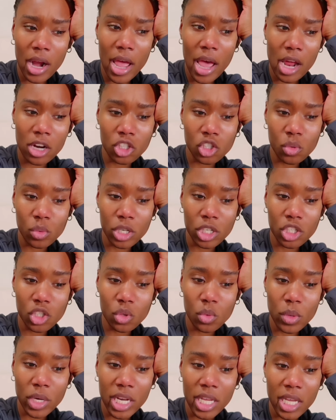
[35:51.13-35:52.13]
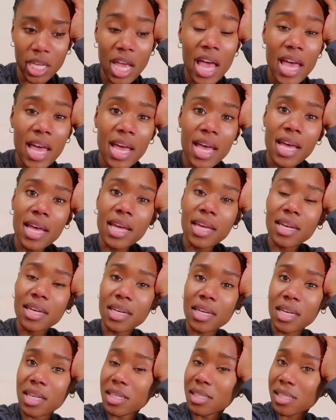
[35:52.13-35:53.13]
I had a 2020
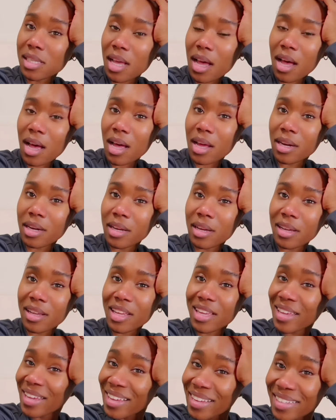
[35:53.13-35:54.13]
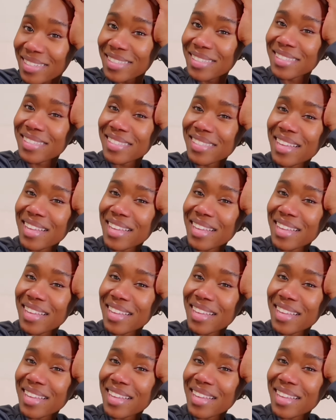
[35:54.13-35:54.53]
Nissan Kicks